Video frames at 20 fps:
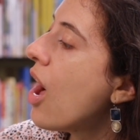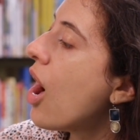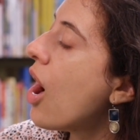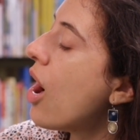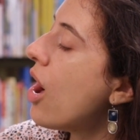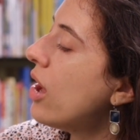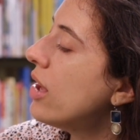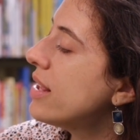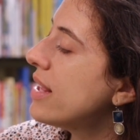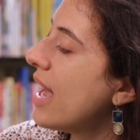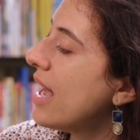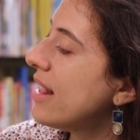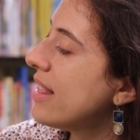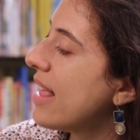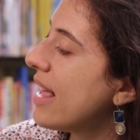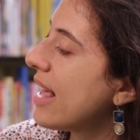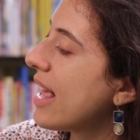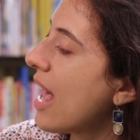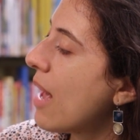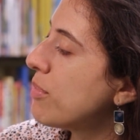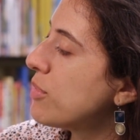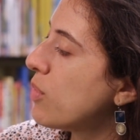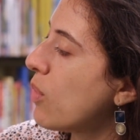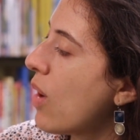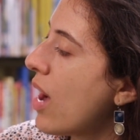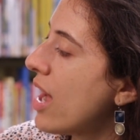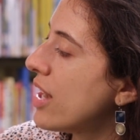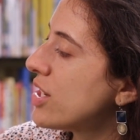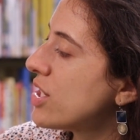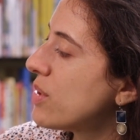All night they kept
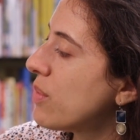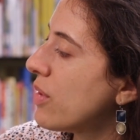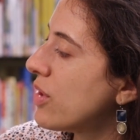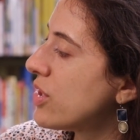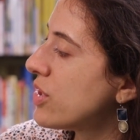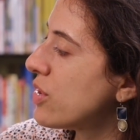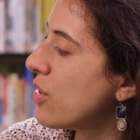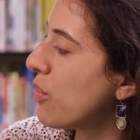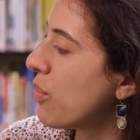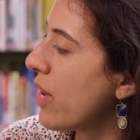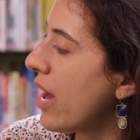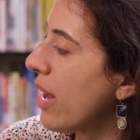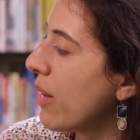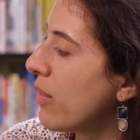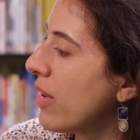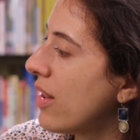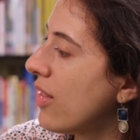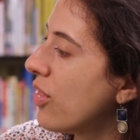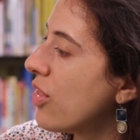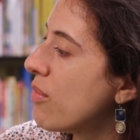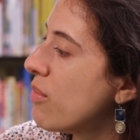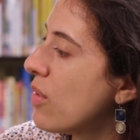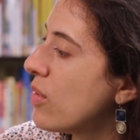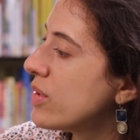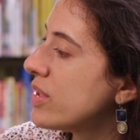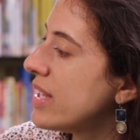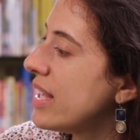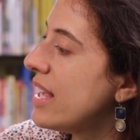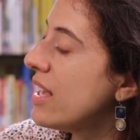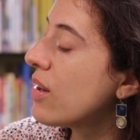watch, with Sir Brangwen the
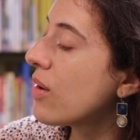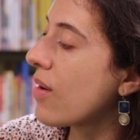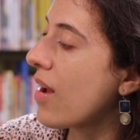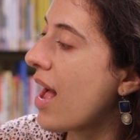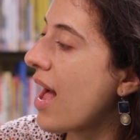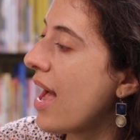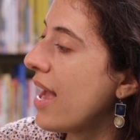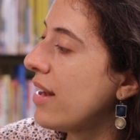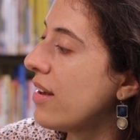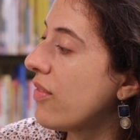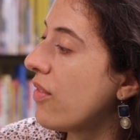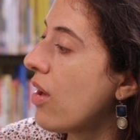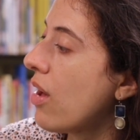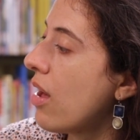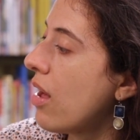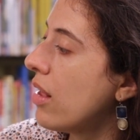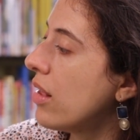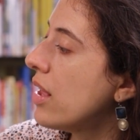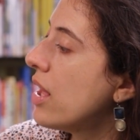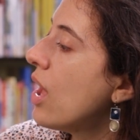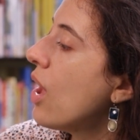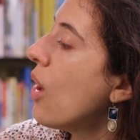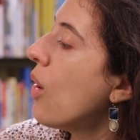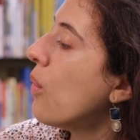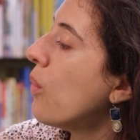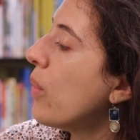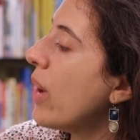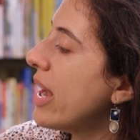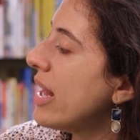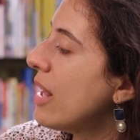most eager-eyed of all,
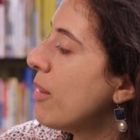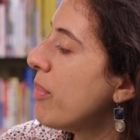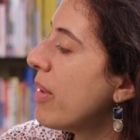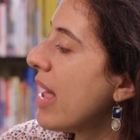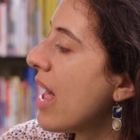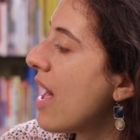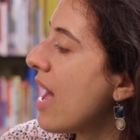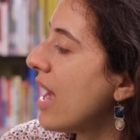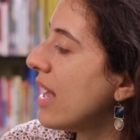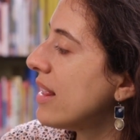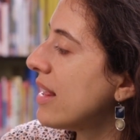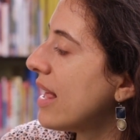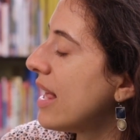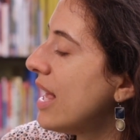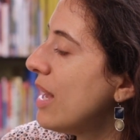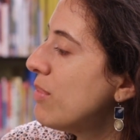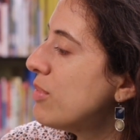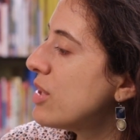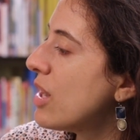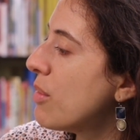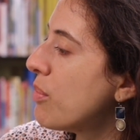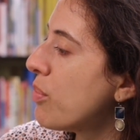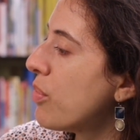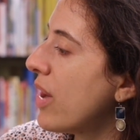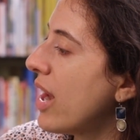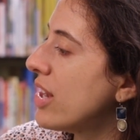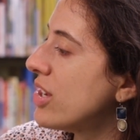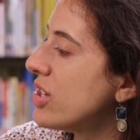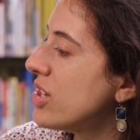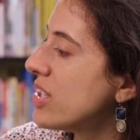waiting behind the heaped-up
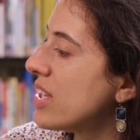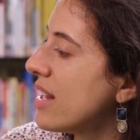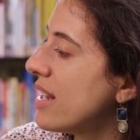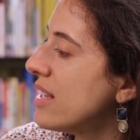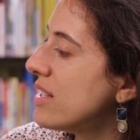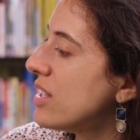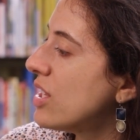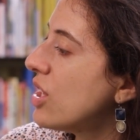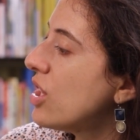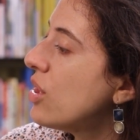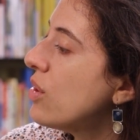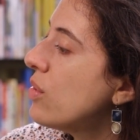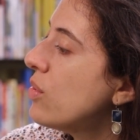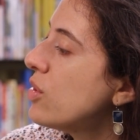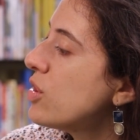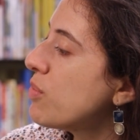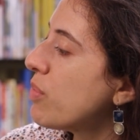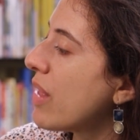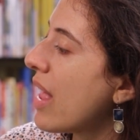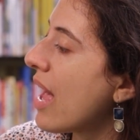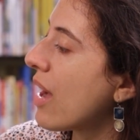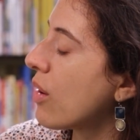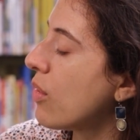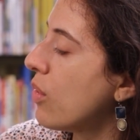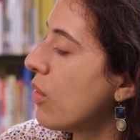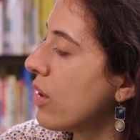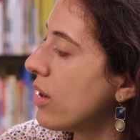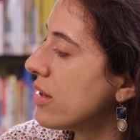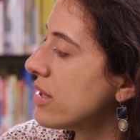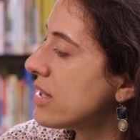branches on his huge black
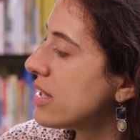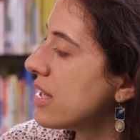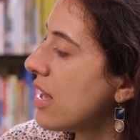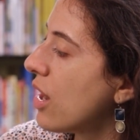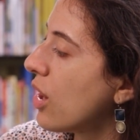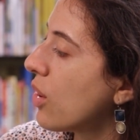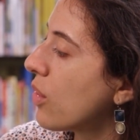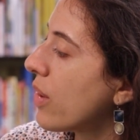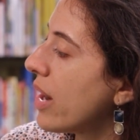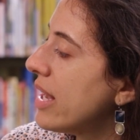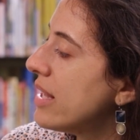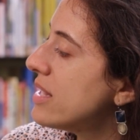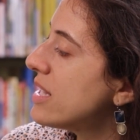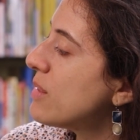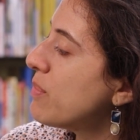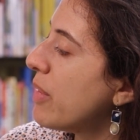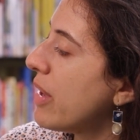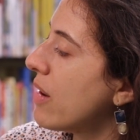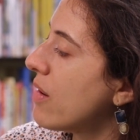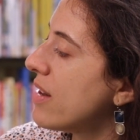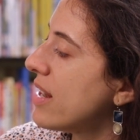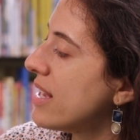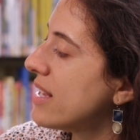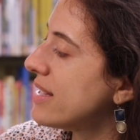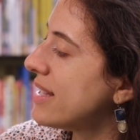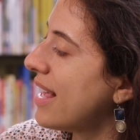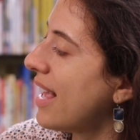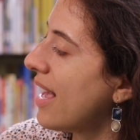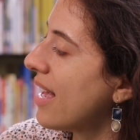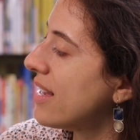horse, a great spear in
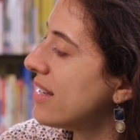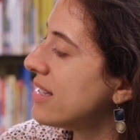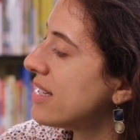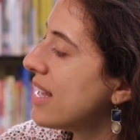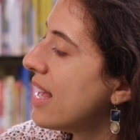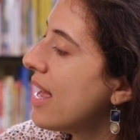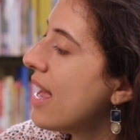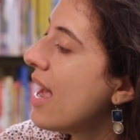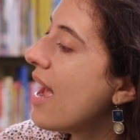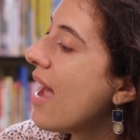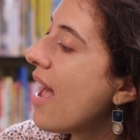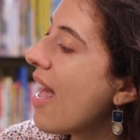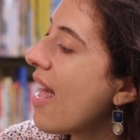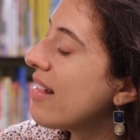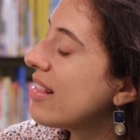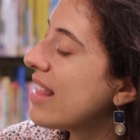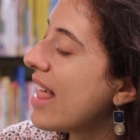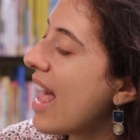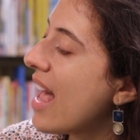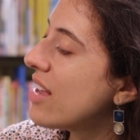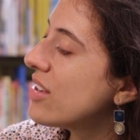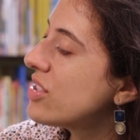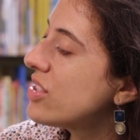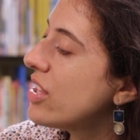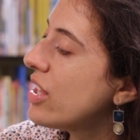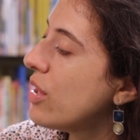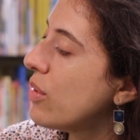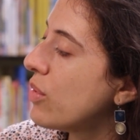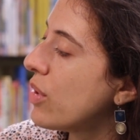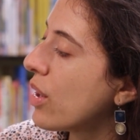his hand. At last
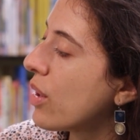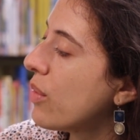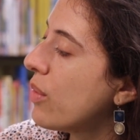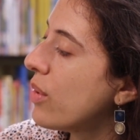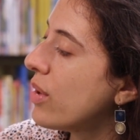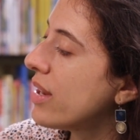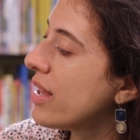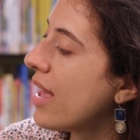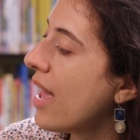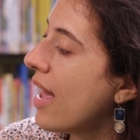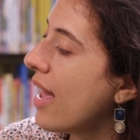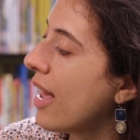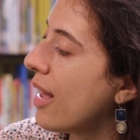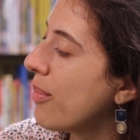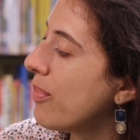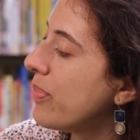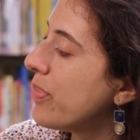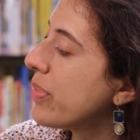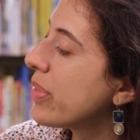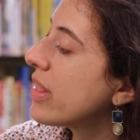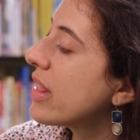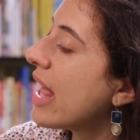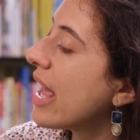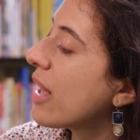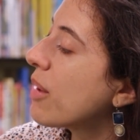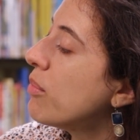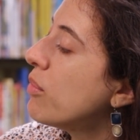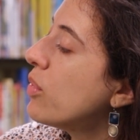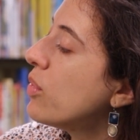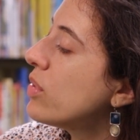the unicorn came,
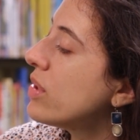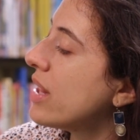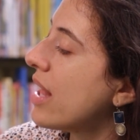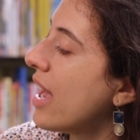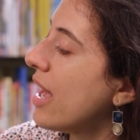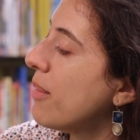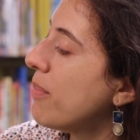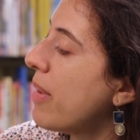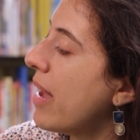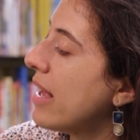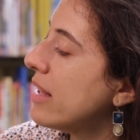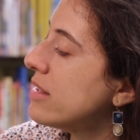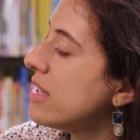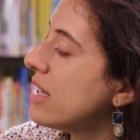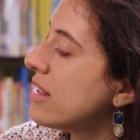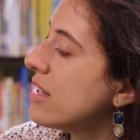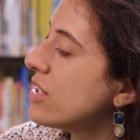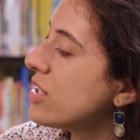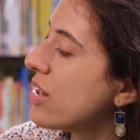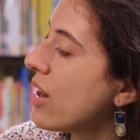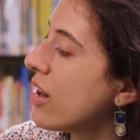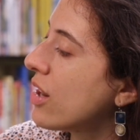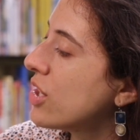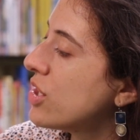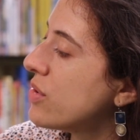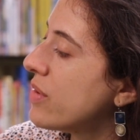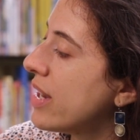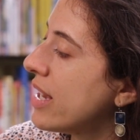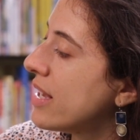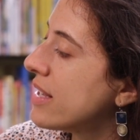like moonlight painting the dark
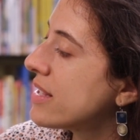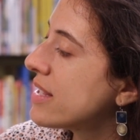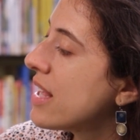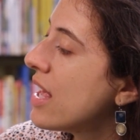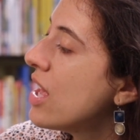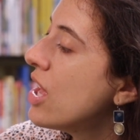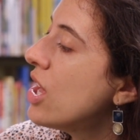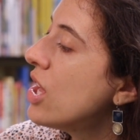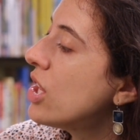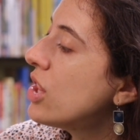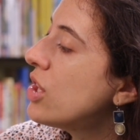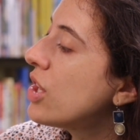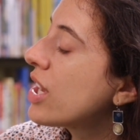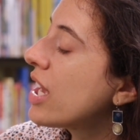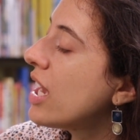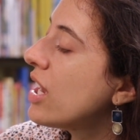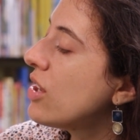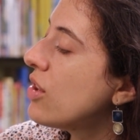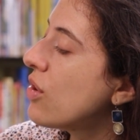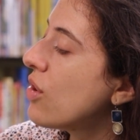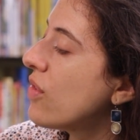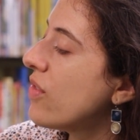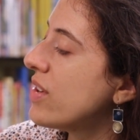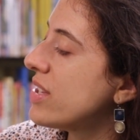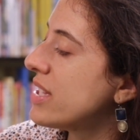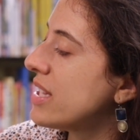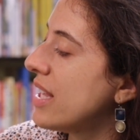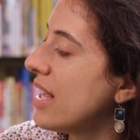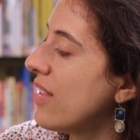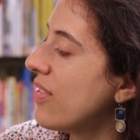trees, looking
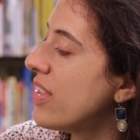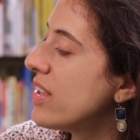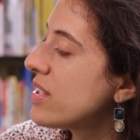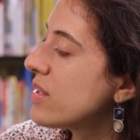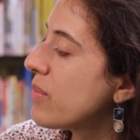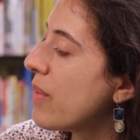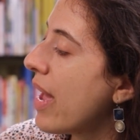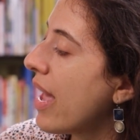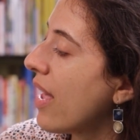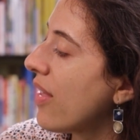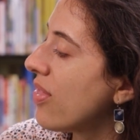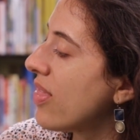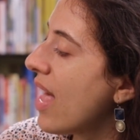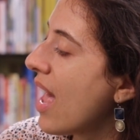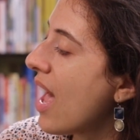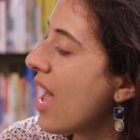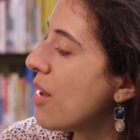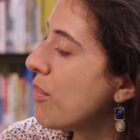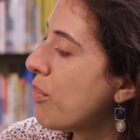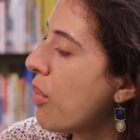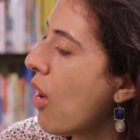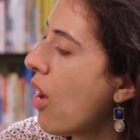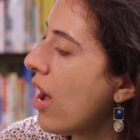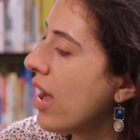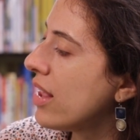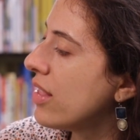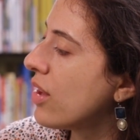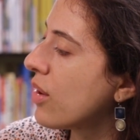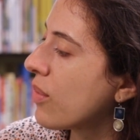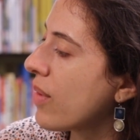nervously this way and that,
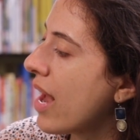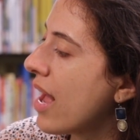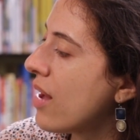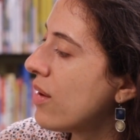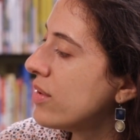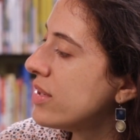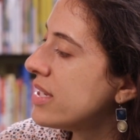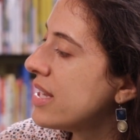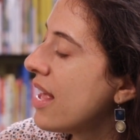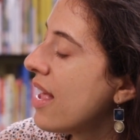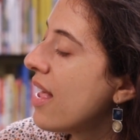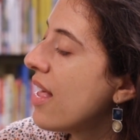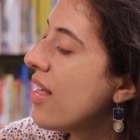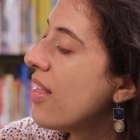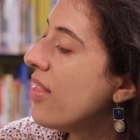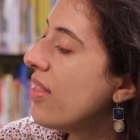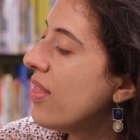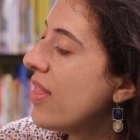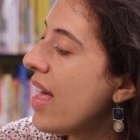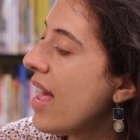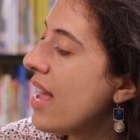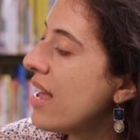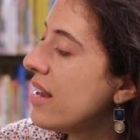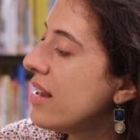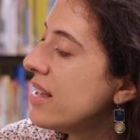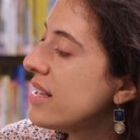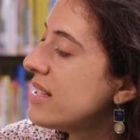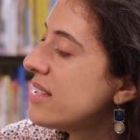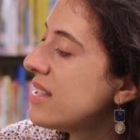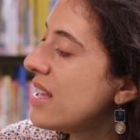pawing the ground.
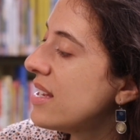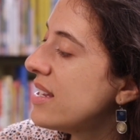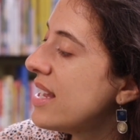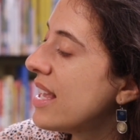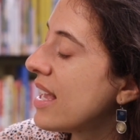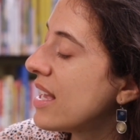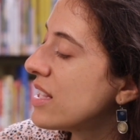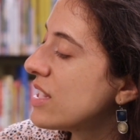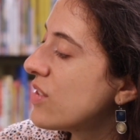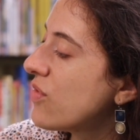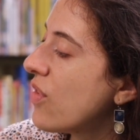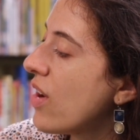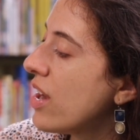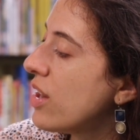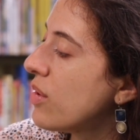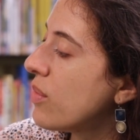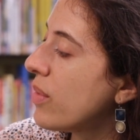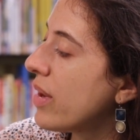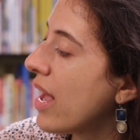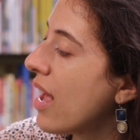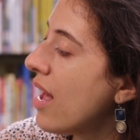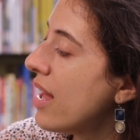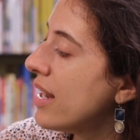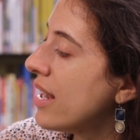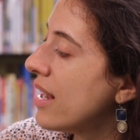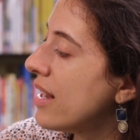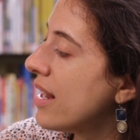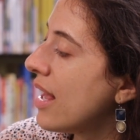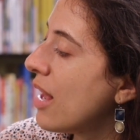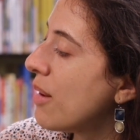Then, scenting its friend
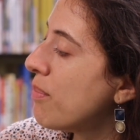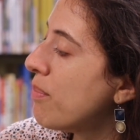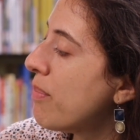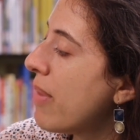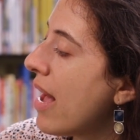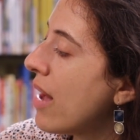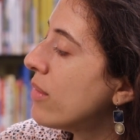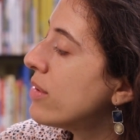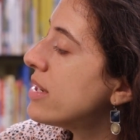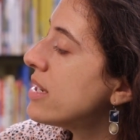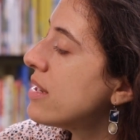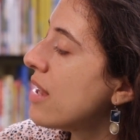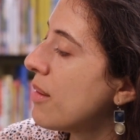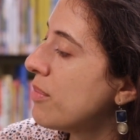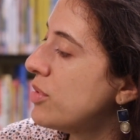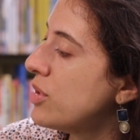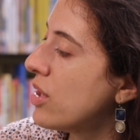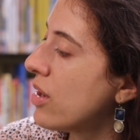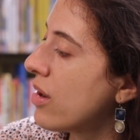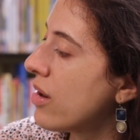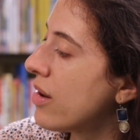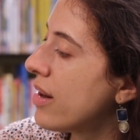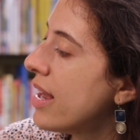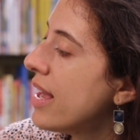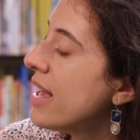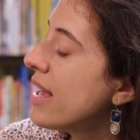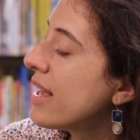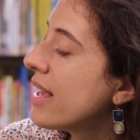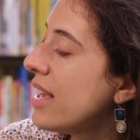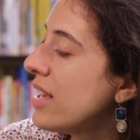Rhiannon, it bounded up to her,
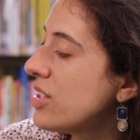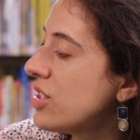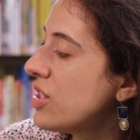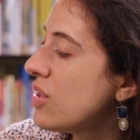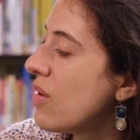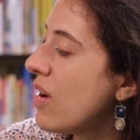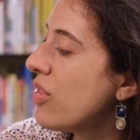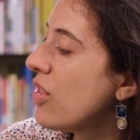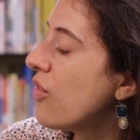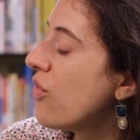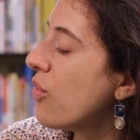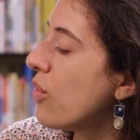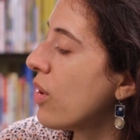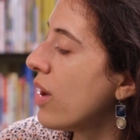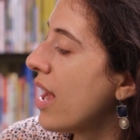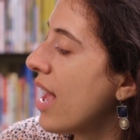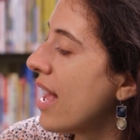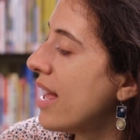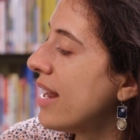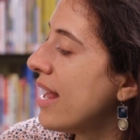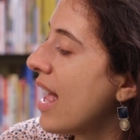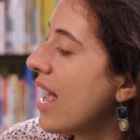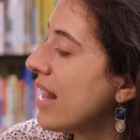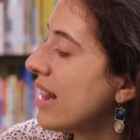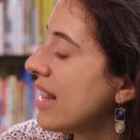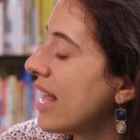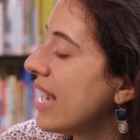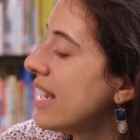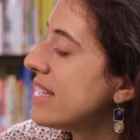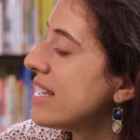kissed her on the forehead,
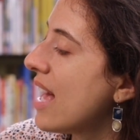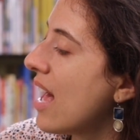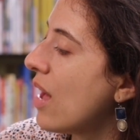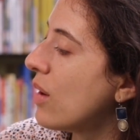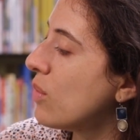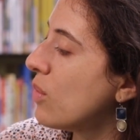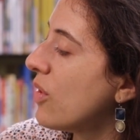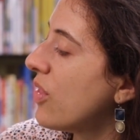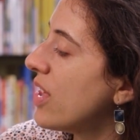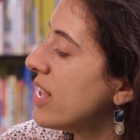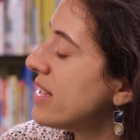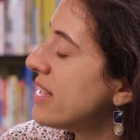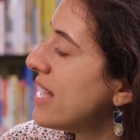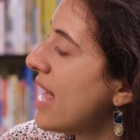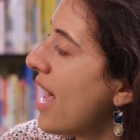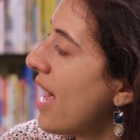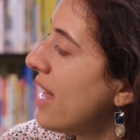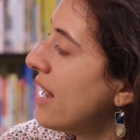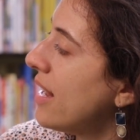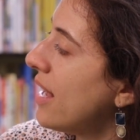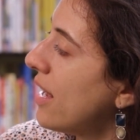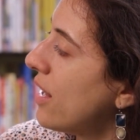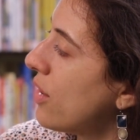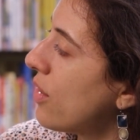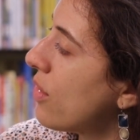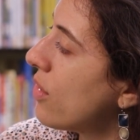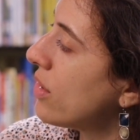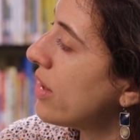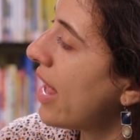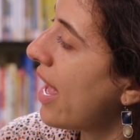and lay down with its head in
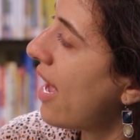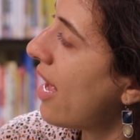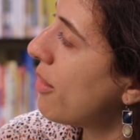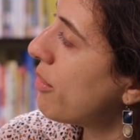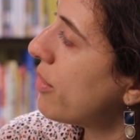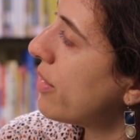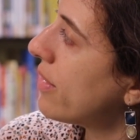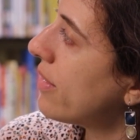her lap.